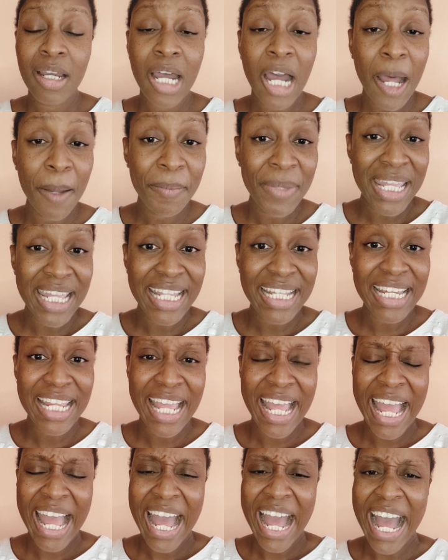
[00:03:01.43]
come
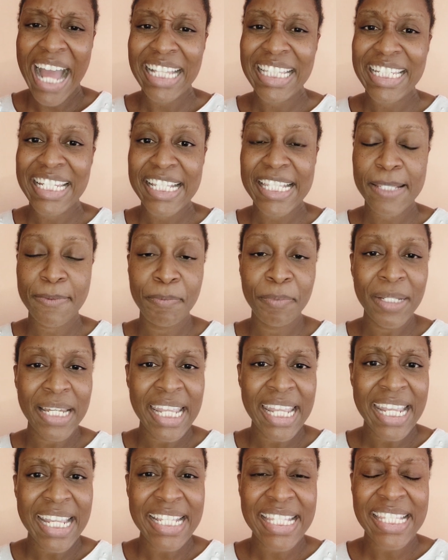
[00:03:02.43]
in and
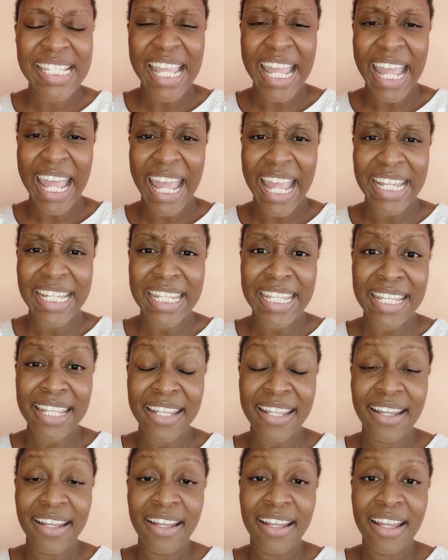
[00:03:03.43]
displace
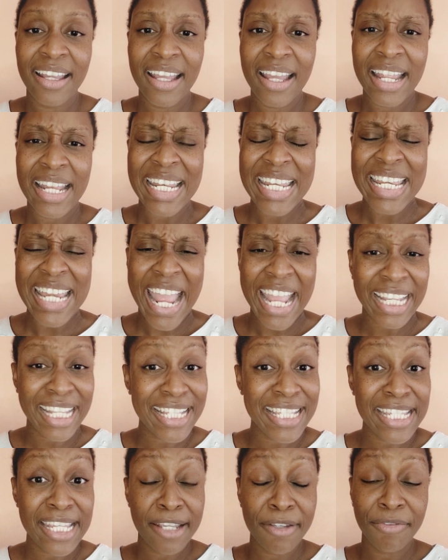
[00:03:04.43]
any
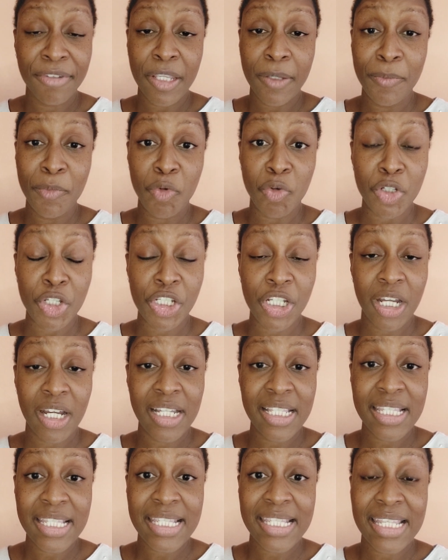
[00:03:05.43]
negative
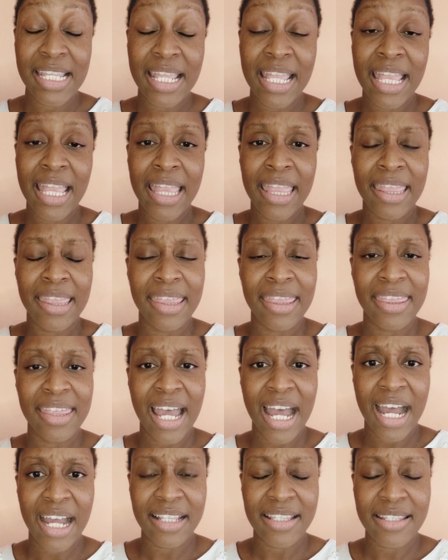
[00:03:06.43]
emotions
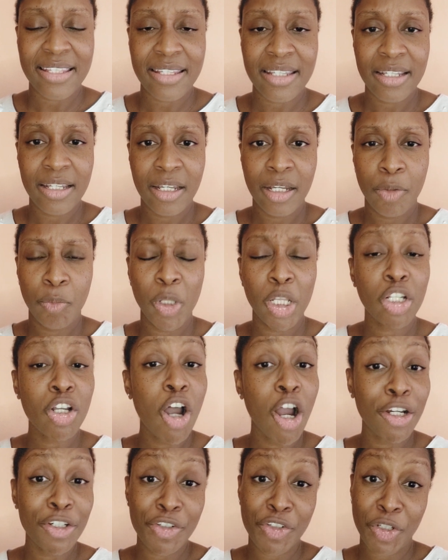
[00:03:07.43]
that will
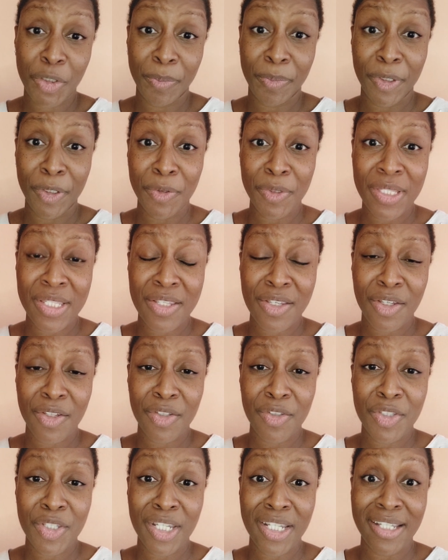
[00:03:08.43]
contribute
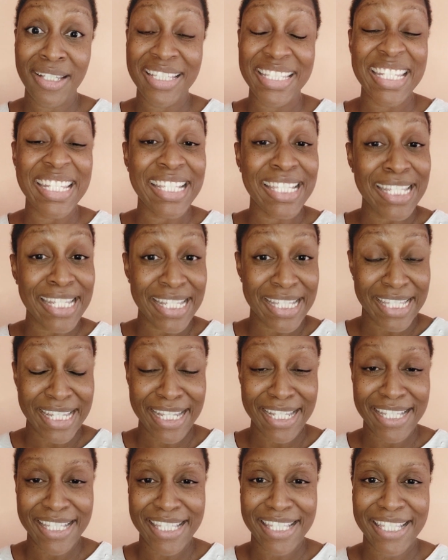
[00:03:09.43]
to
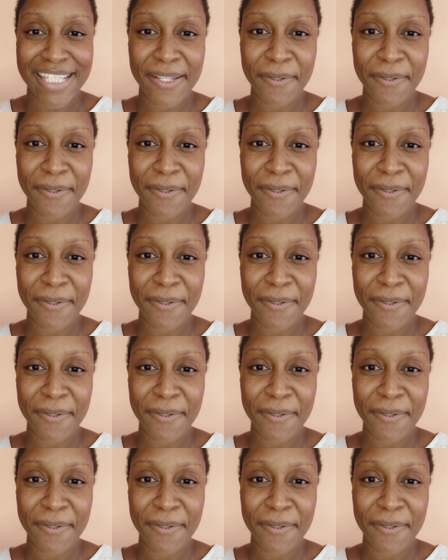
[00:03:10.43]
diseases.